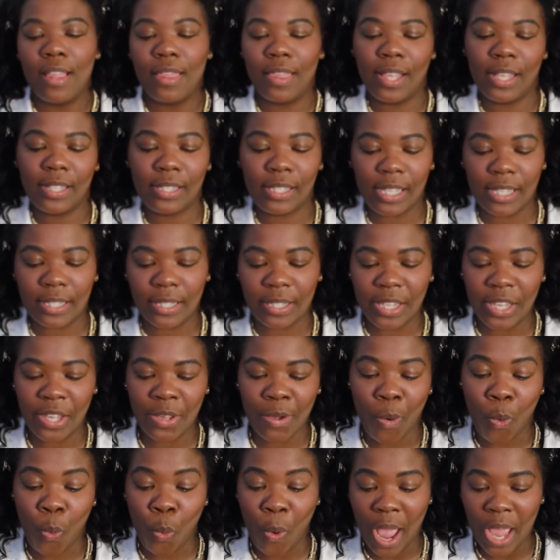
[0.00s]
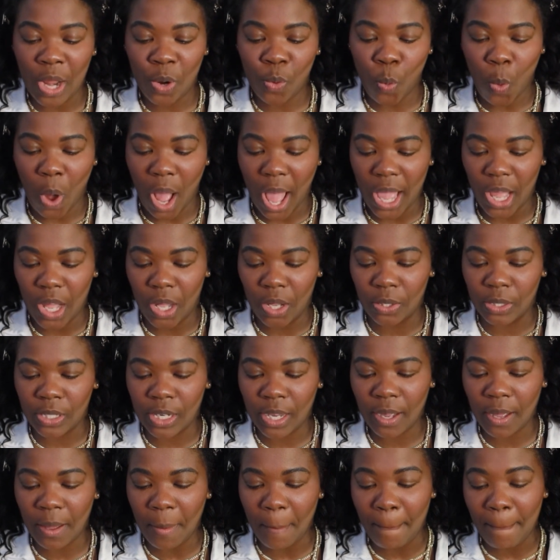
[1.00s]
this is the Wet n Wild
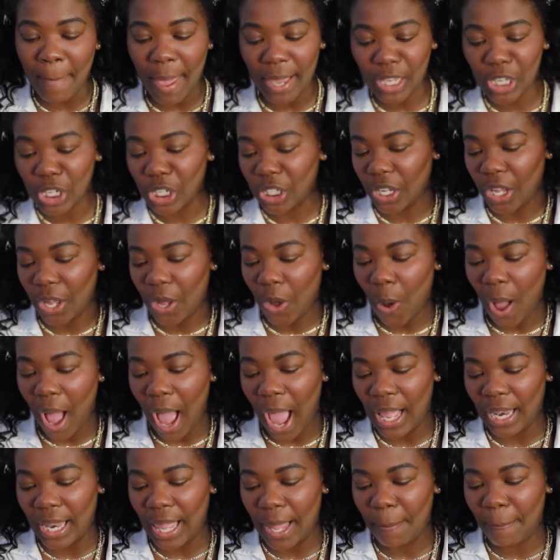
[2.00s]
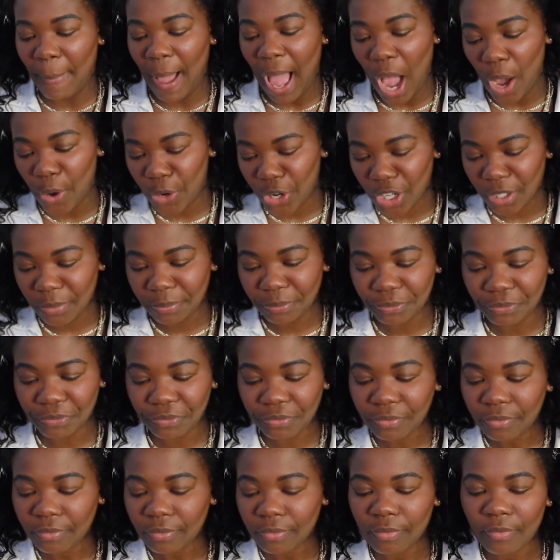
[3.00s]
Mega Glow Highlight Powder.
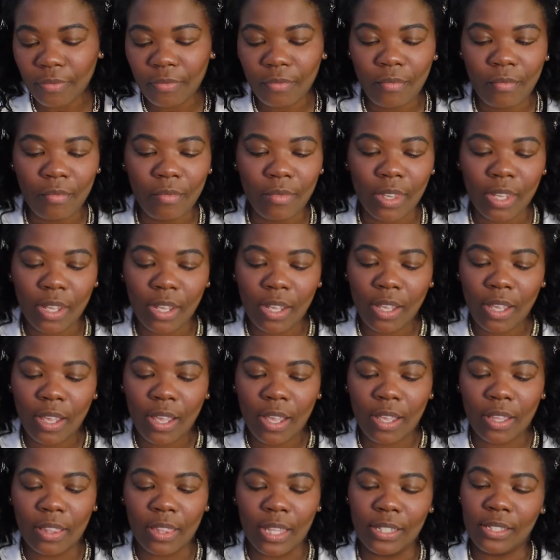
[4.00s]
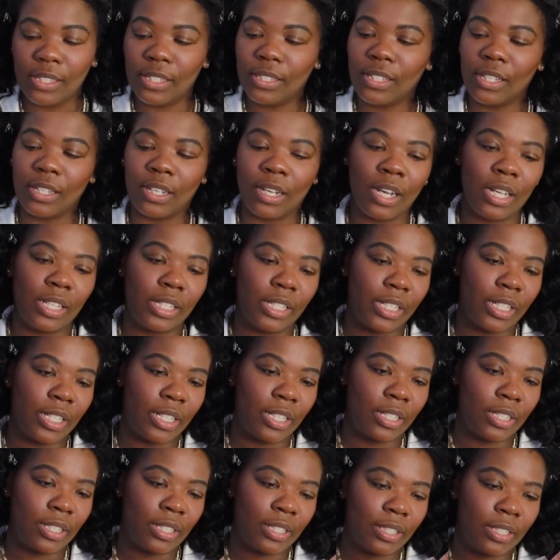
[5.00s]
This is the
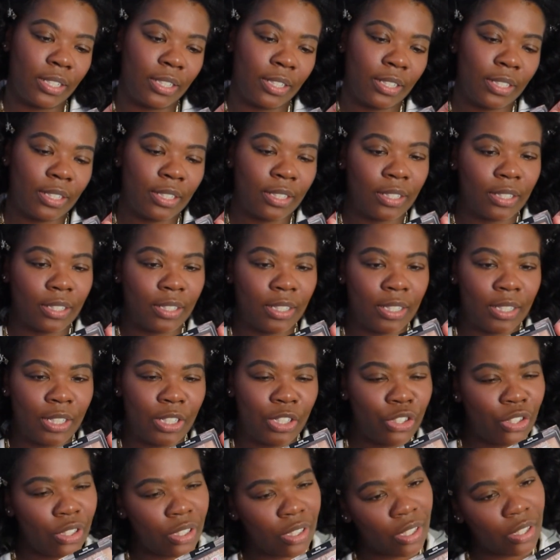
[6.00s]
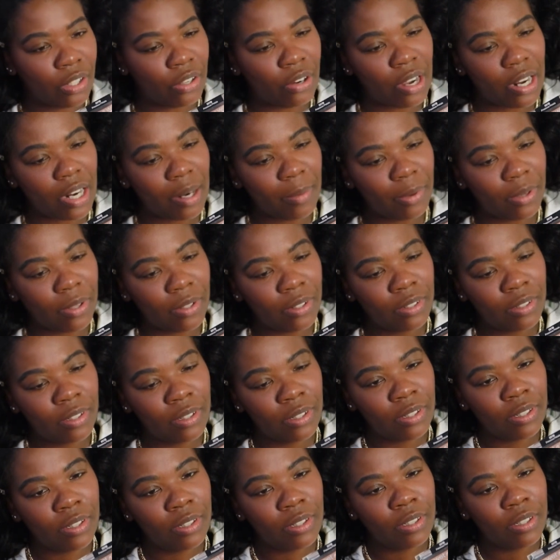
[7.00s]
color, because it's just incredible.
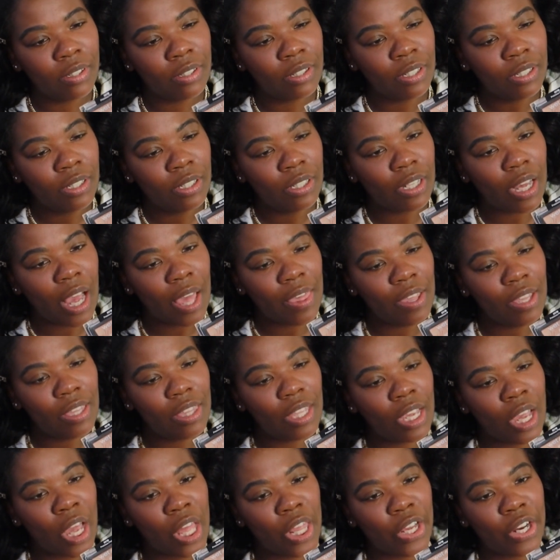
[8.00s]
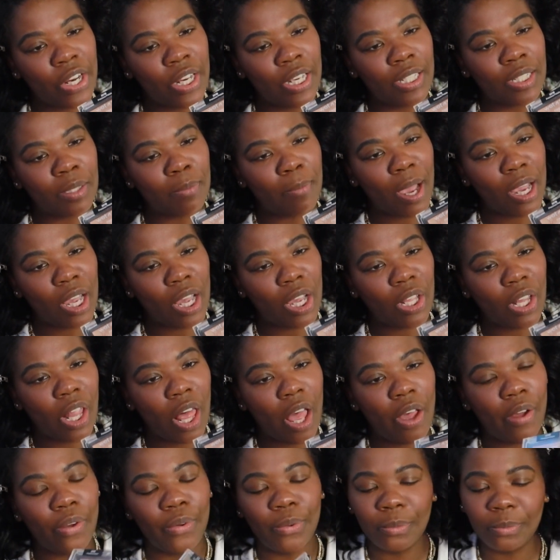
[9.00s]
I think the color is Mega
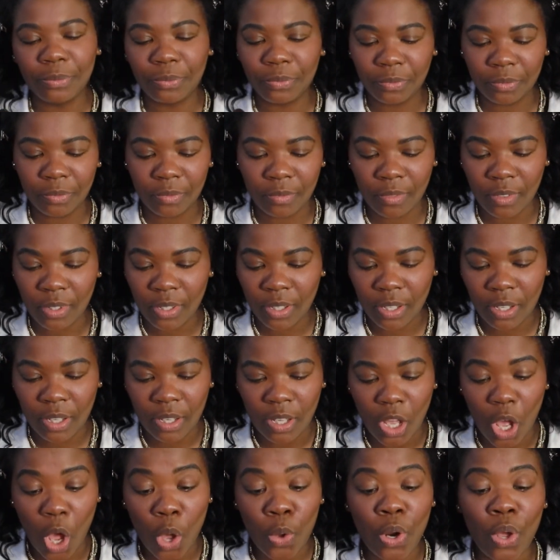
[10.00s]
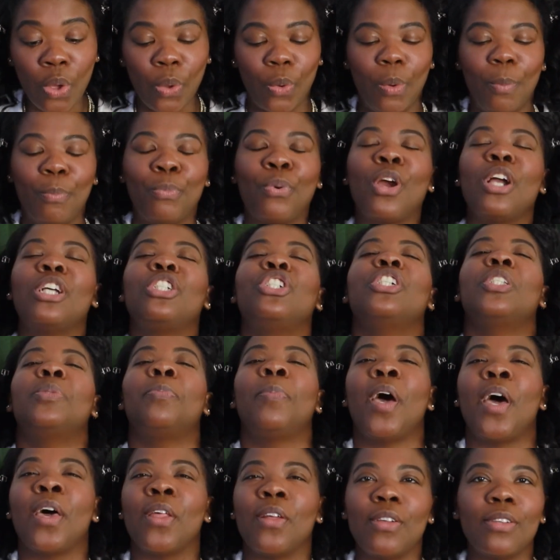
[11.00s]
Glow. Oh no, Precious
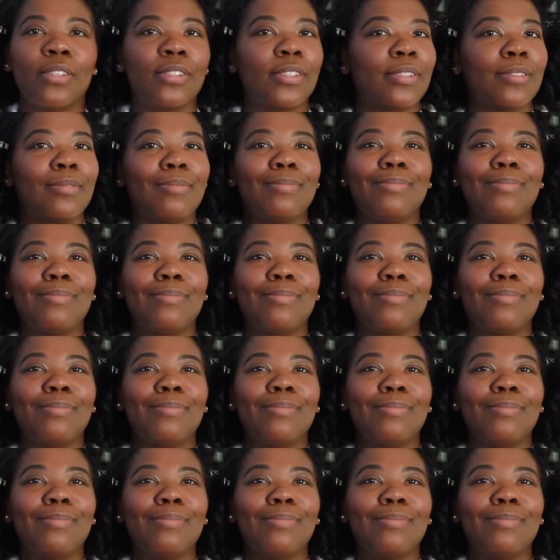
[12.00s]
Petals.